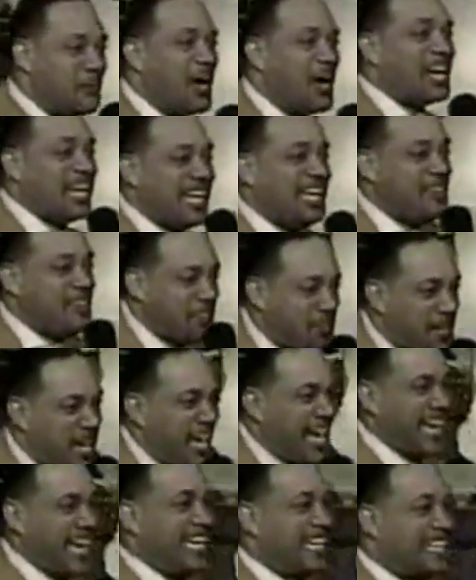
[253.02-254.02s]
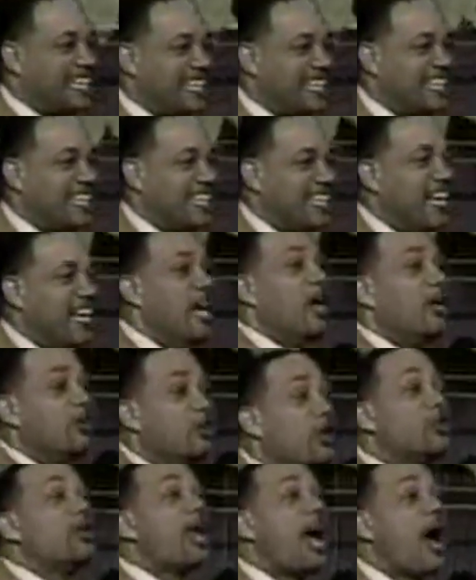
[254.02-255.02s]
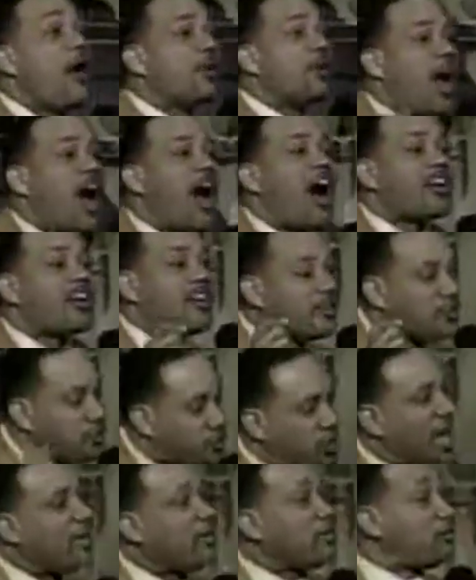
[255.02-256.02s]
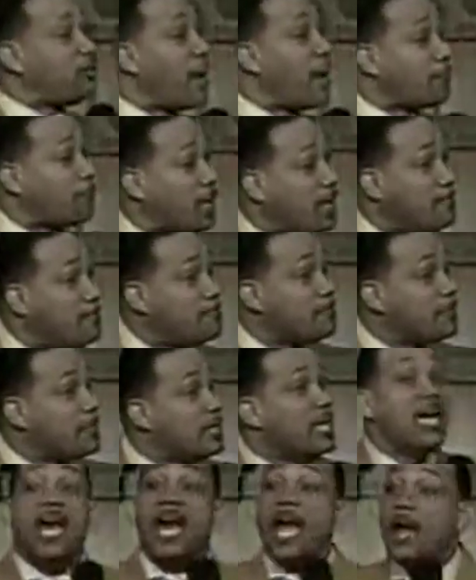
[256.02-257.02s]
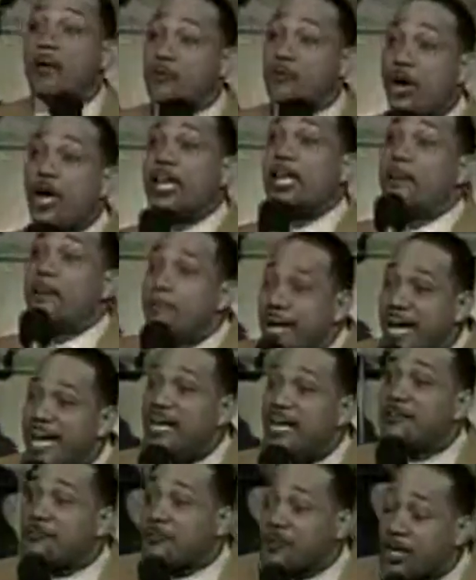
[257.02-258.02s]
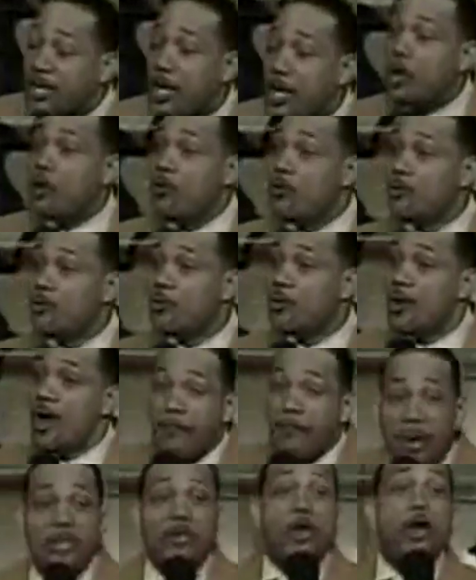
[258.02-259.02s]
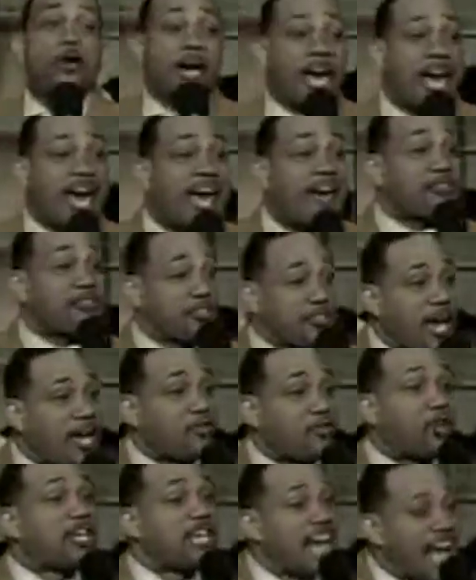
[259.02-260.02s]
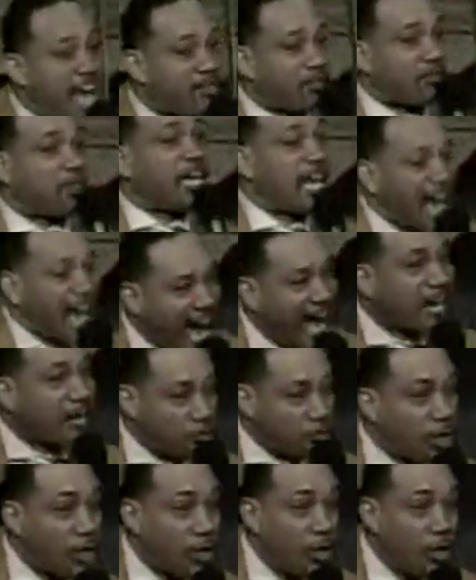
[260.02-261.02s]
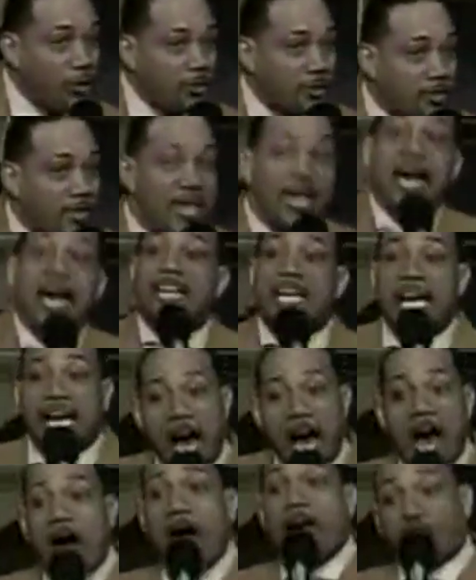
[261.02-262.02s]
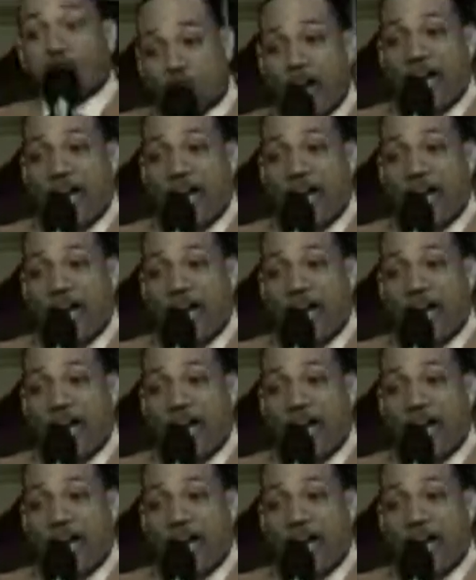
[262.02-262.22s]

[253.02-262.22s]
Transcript: what he said. You know, God can say something and really mean it for you, but you can have such a nasty attitude that God